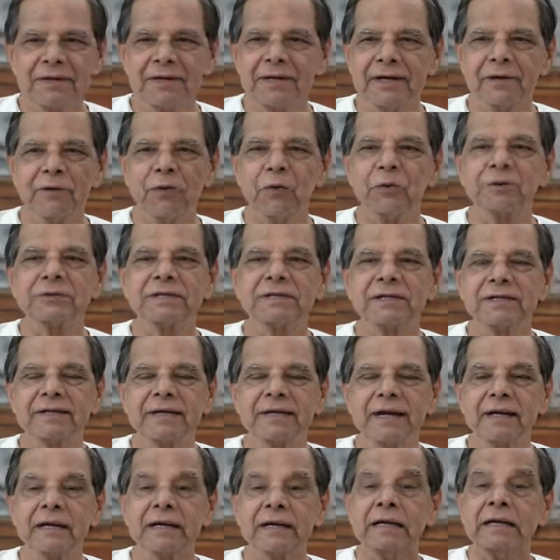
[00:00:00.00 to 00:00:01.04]
He won't say
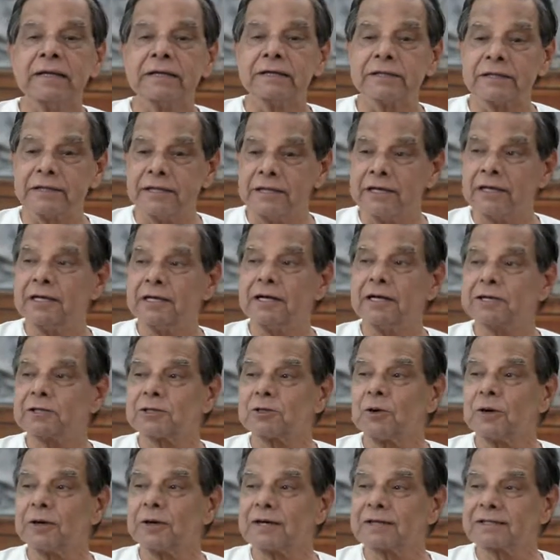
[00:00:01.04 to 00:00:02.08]
that. She has
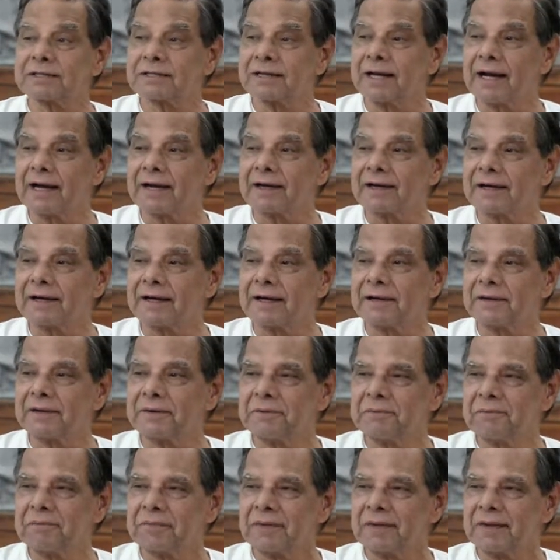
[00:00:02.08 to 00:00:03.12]
to understand that.
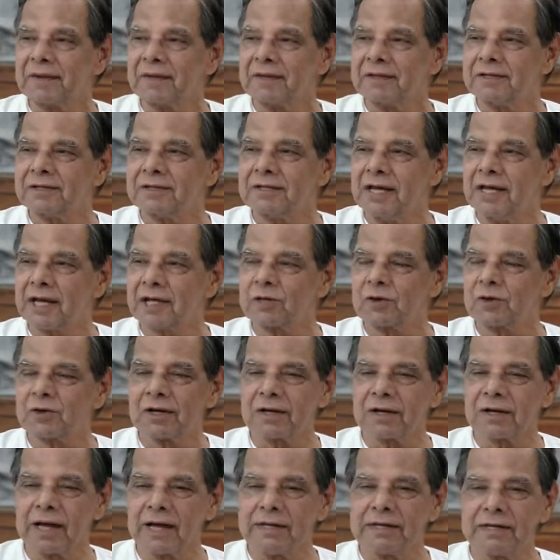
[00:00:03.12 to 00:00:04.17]
She has to
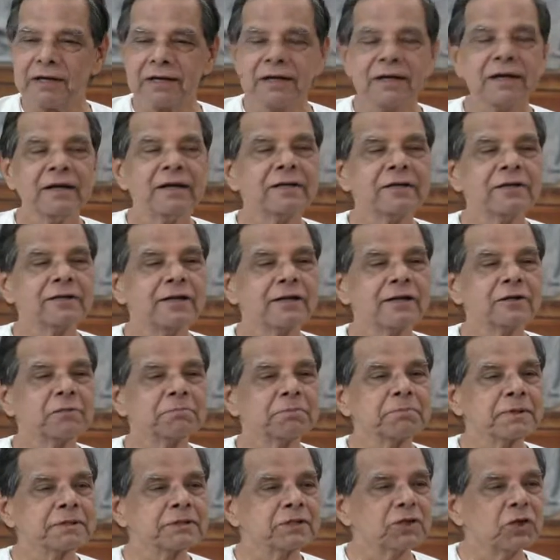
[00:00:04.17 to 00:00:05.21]
realize it. She has to
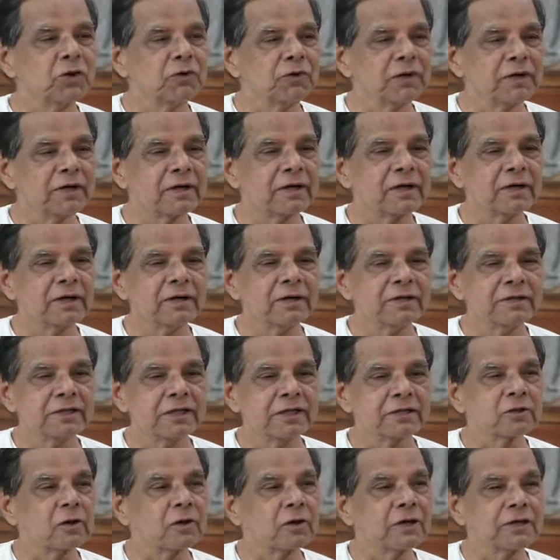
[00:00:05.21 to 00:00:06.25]
pursue it.
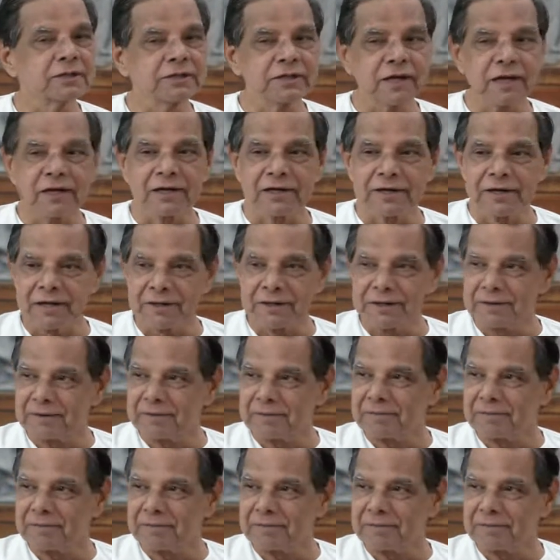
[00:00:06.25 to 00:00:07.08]
She has to discern it.